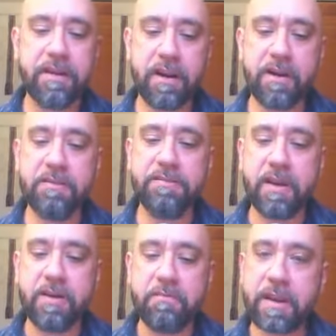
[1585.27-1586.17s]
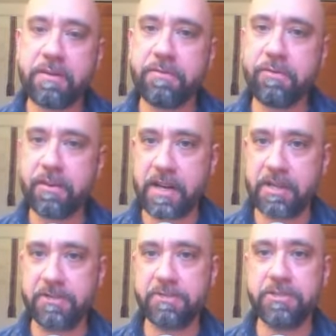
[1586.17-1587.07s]
of metaphor and
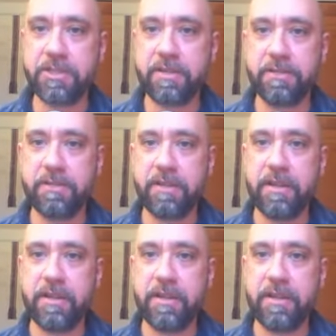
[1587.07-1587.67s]
allusion